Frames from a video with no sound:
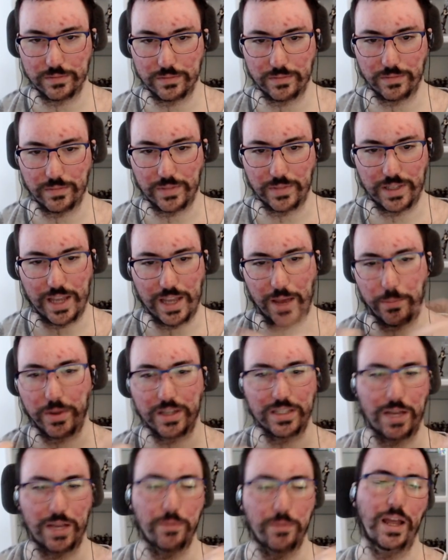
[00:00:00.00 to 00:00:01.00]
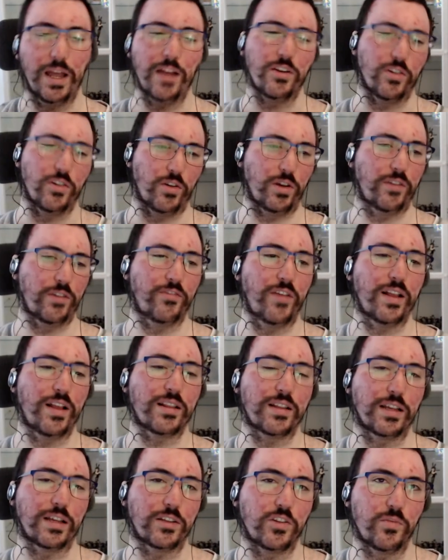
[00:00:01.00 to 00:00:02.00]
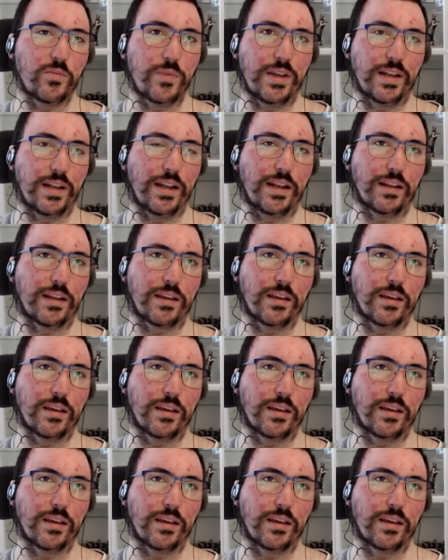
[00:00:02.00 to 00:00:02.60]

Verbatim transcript: yeah, because I mean, I don't know. It felt like to me like